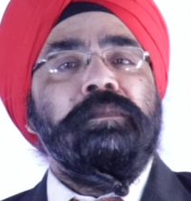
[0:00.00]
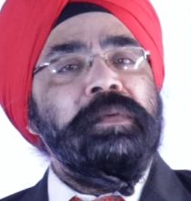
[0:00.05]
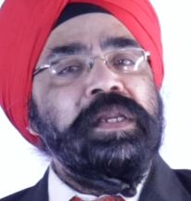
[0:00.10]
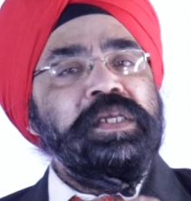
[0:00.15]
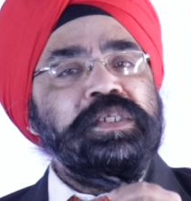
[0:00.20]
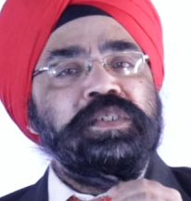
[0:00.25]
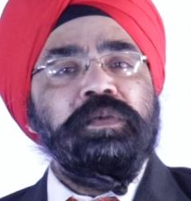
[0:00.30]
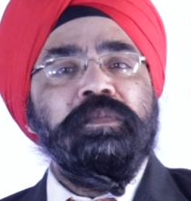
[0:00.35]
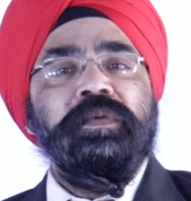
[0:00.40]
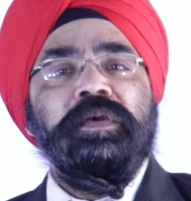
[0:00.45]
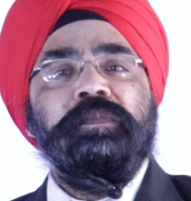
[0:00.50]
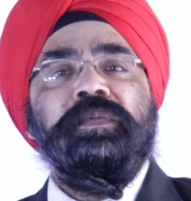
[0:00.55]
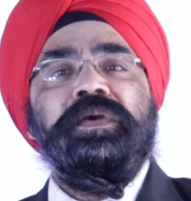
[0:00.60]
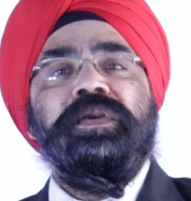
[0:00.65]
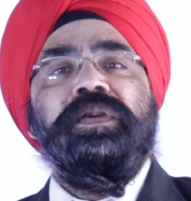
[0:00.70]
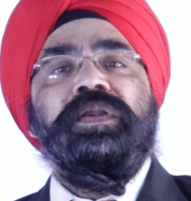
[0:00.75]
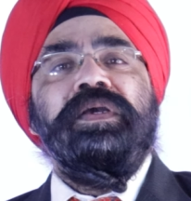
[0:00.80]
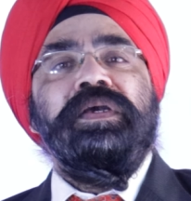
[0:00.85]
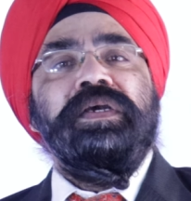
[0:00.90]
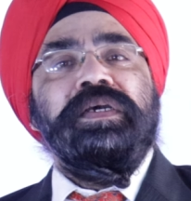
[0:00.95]
Please
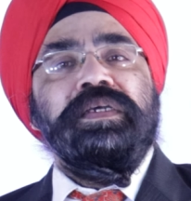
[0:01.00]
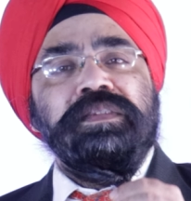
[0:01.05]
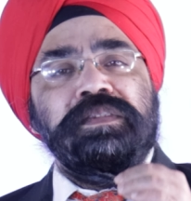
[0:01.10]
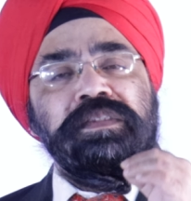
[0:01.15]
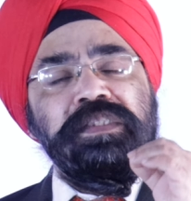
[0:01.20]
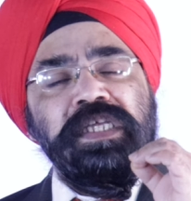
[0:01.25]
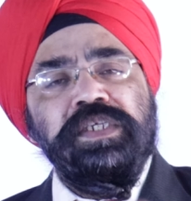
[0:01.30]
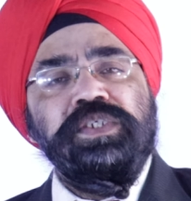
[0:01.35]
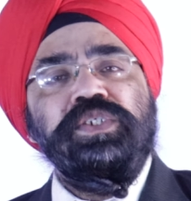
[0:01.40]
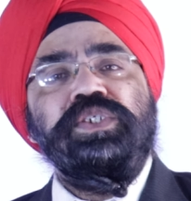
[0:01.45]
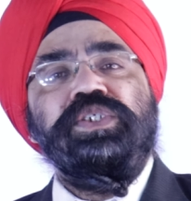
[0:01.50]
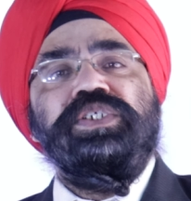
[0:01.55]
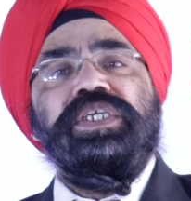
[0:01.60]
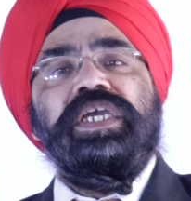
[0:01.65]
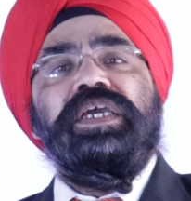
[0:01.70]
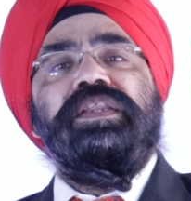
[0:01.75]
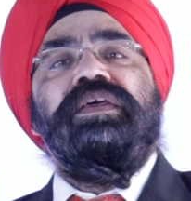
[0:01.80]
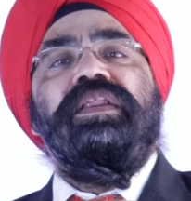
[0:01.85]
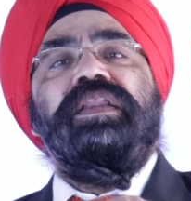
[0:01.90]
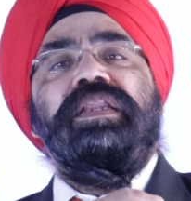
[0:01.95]
remember, this
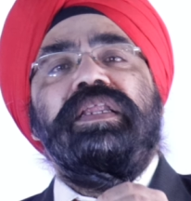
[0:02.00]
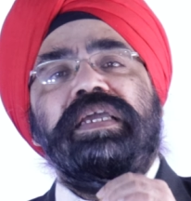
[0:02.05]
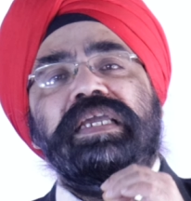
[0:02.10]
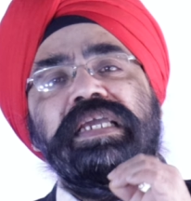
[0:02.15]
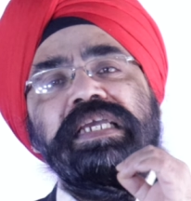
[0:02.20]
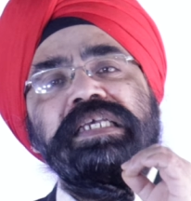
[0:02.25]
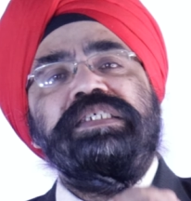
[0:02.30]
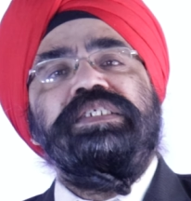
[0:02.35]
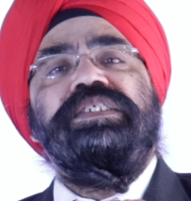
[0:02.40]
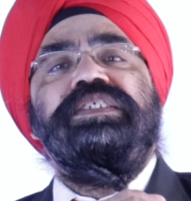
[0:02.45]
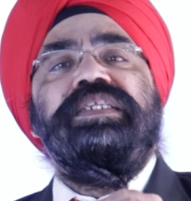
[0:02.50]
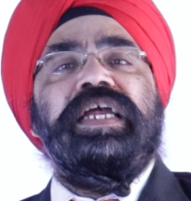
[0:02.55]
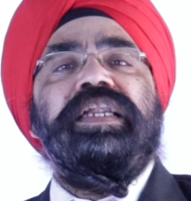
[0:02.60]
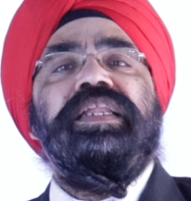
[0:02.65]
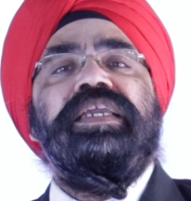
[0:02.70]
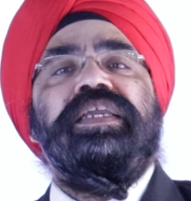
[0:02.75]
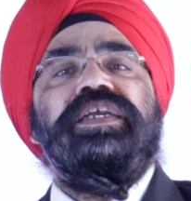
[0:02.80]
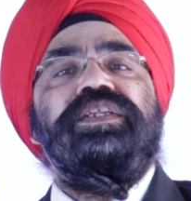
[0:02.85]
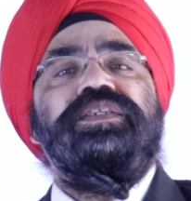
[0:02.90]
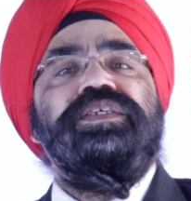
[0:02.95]
channel is
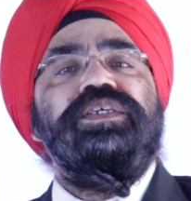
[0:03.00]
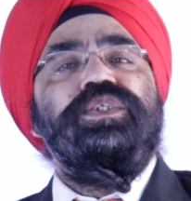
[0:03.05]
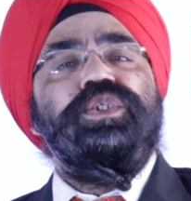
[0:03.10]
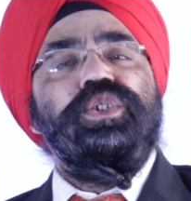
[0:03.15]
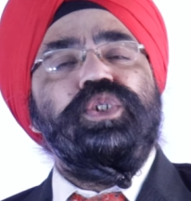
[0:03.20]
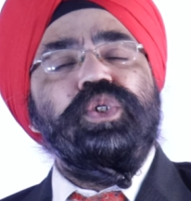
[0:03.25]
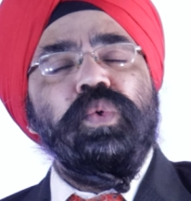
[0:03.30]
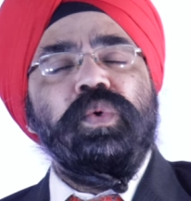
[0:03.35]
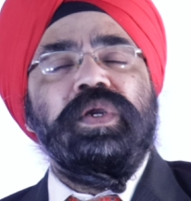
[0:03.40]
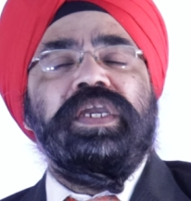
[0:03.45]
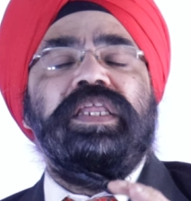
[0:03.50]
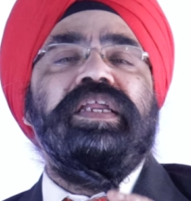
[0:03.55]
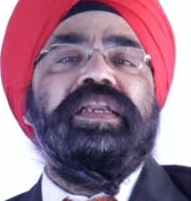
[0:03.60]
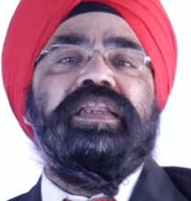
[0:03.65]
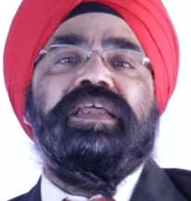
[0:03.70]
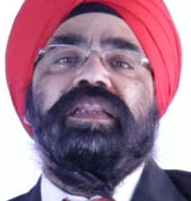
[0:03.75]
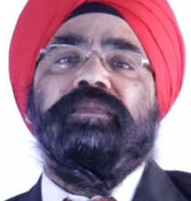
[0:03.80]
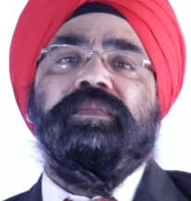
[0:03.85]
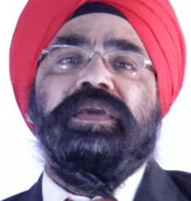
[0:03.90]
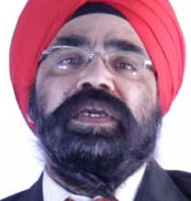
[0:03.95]
dedicated to
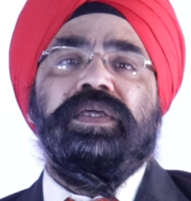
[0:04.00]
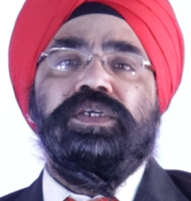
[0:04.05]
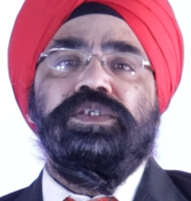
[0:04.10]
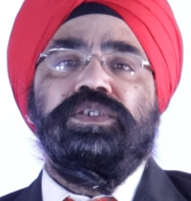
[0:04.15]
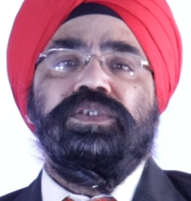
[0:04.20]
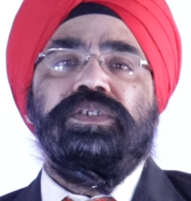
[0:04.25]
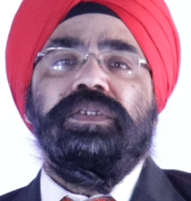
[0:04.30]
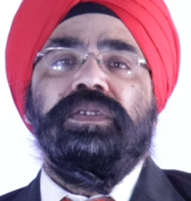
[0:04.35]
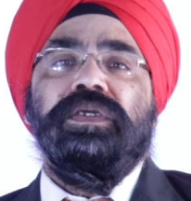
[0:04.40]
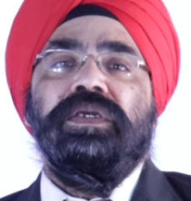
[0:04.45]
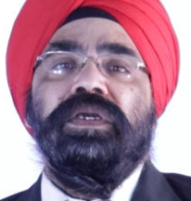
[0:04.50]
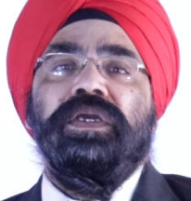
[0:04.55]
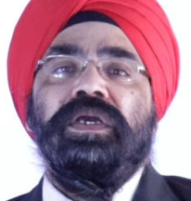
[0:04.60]
Canadian immigration.